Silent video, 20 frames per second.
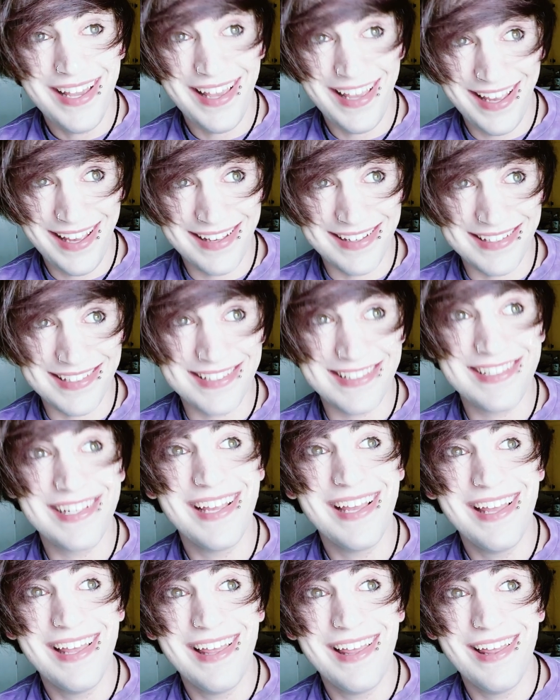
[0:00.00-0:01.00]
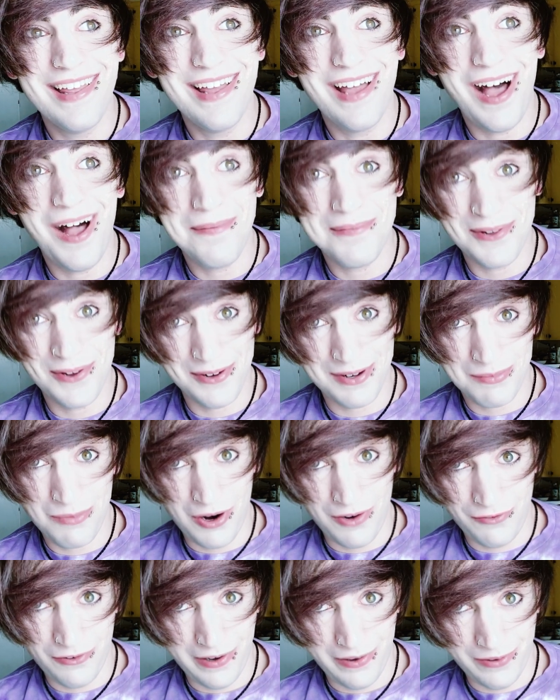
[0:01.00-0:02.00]
is uploading
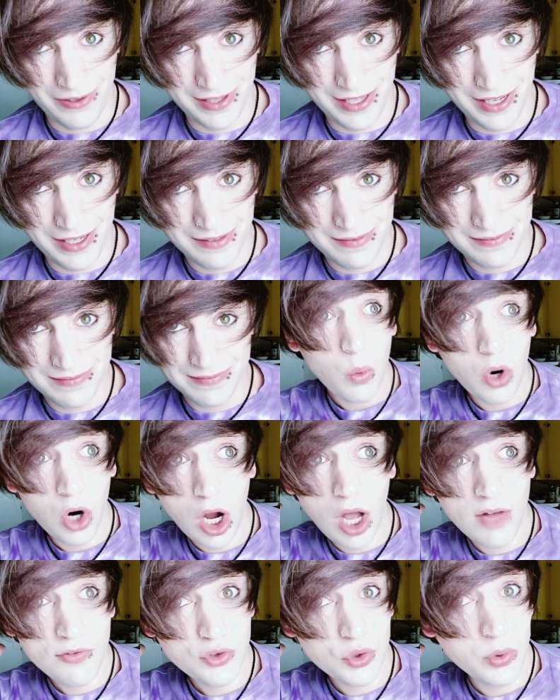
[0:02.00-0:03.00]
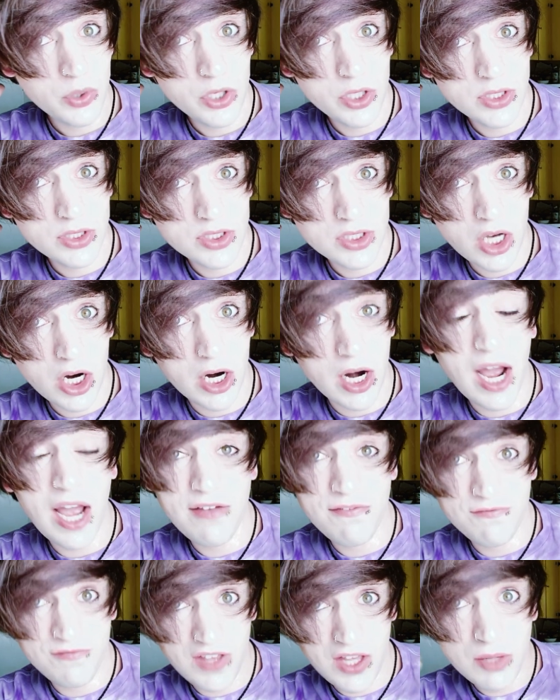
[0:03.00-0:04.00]
more frequently. We're off to a good start.
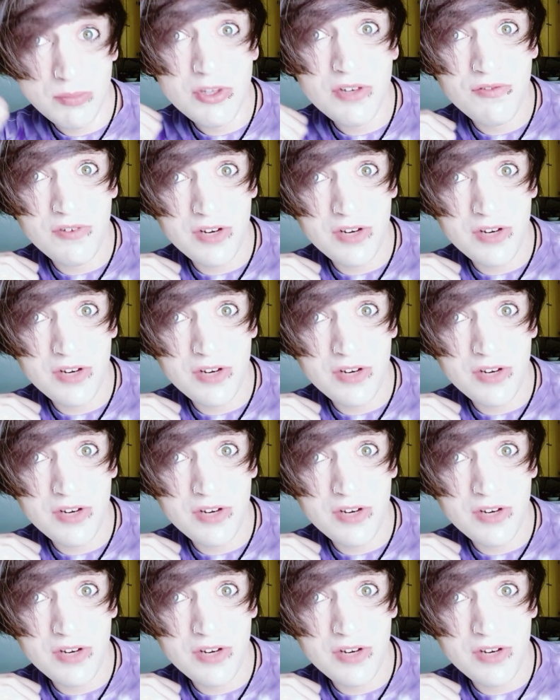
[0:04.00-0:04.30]
I filmed a